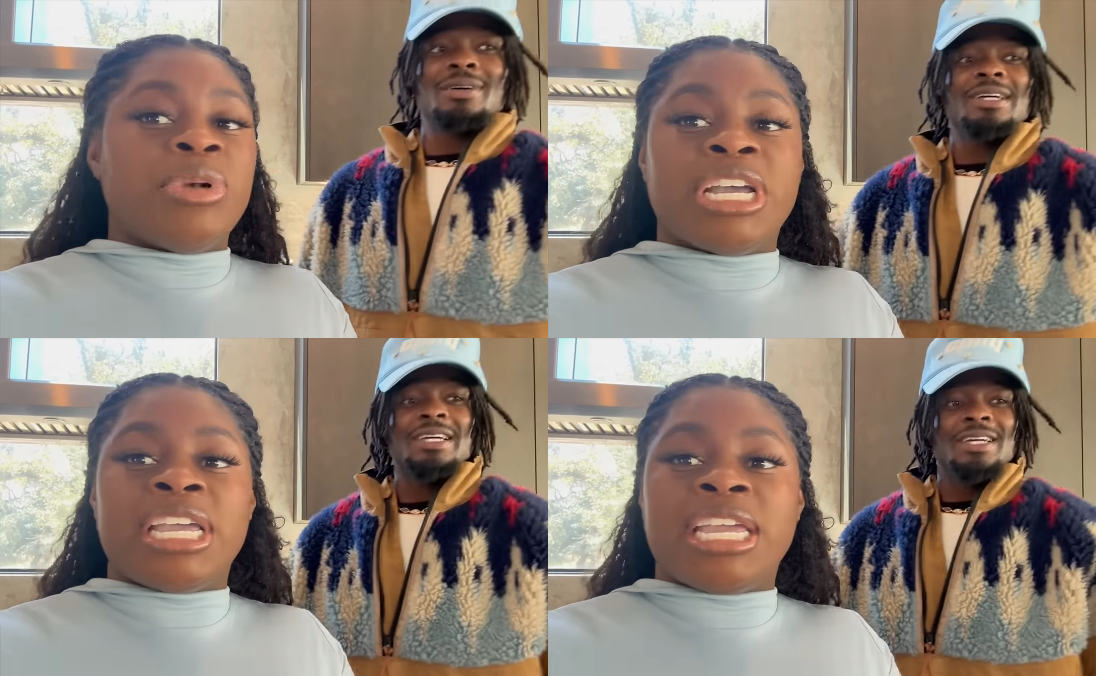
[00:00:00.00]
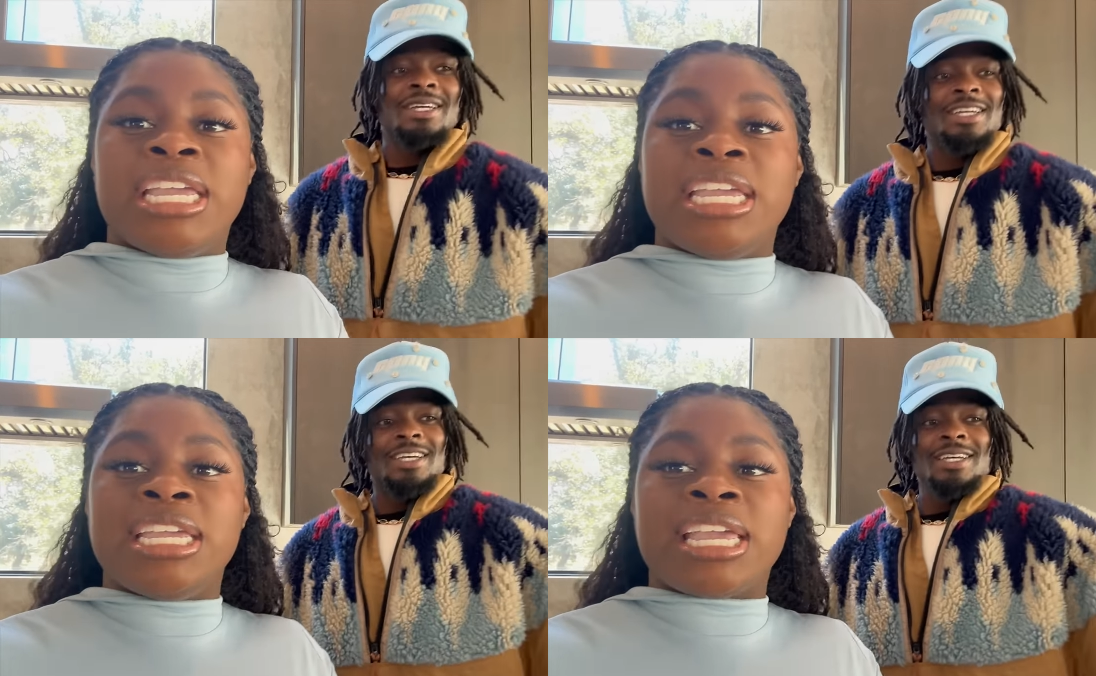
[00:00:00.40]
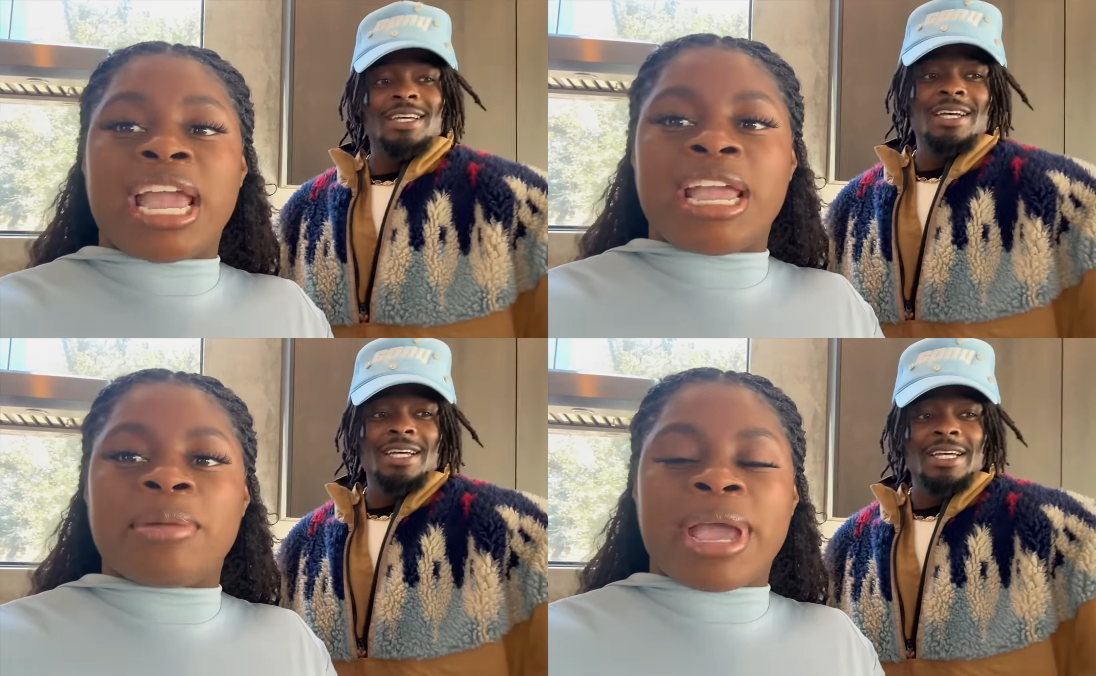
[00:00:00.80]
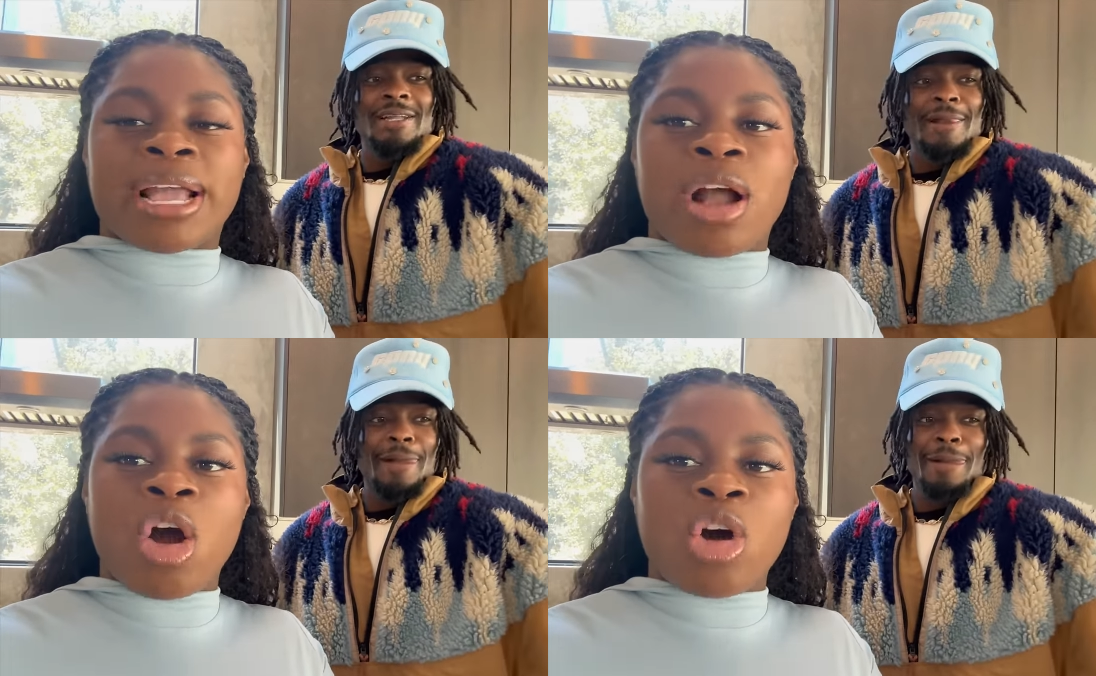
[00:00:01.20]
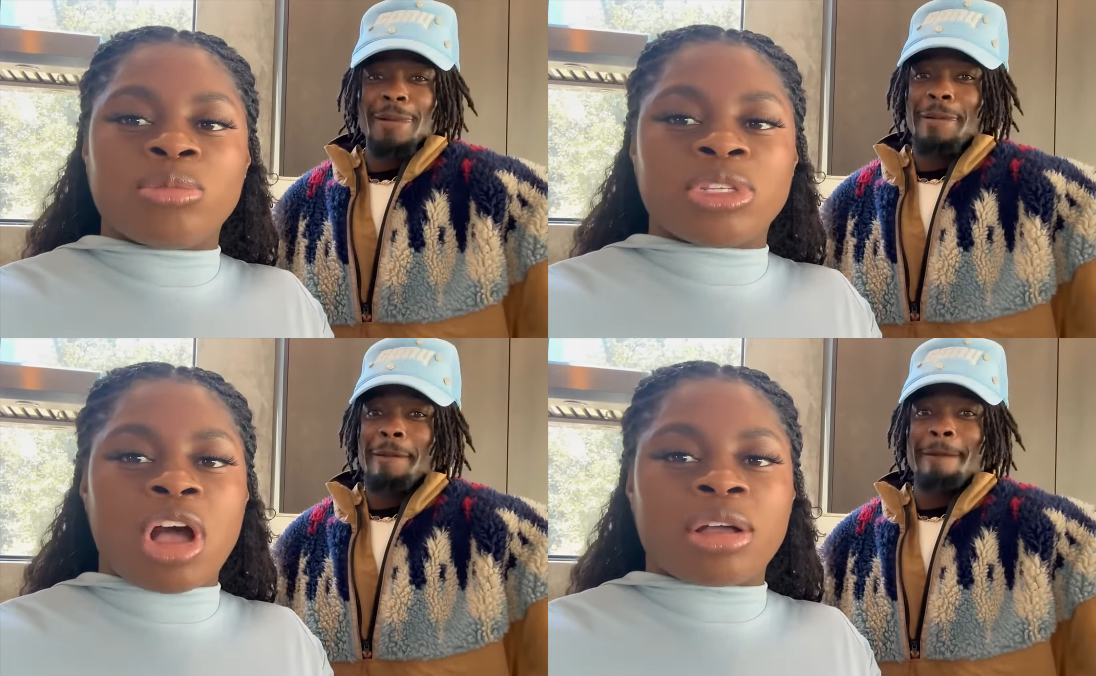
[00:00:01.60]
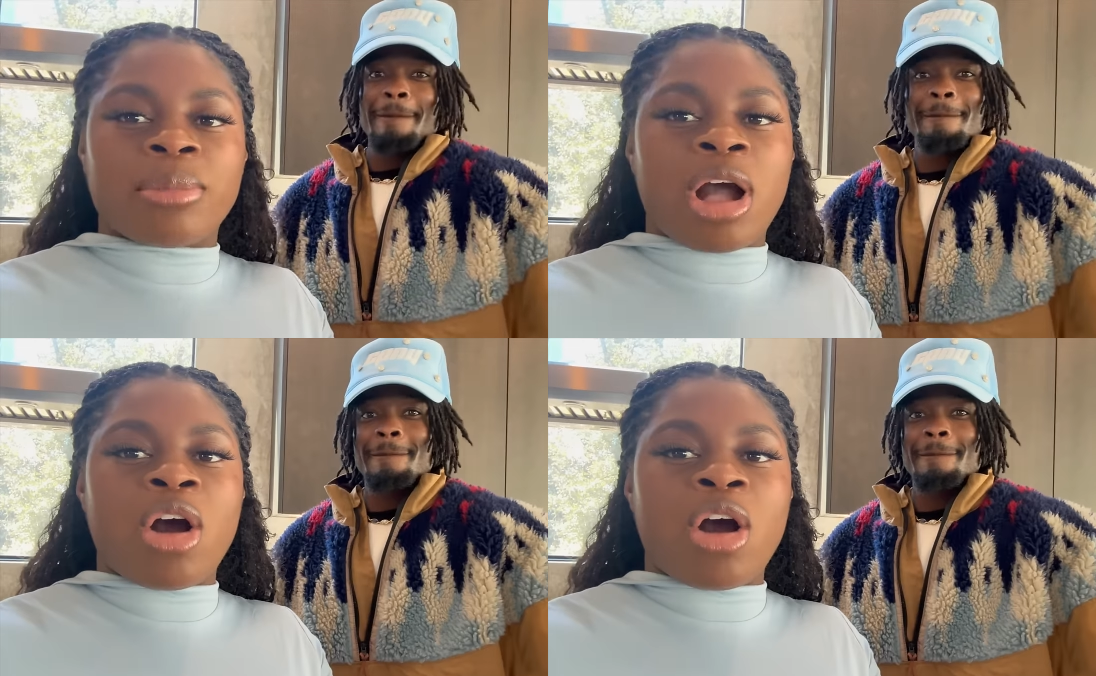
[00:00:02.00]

Speaker 1: but he came back home talking about,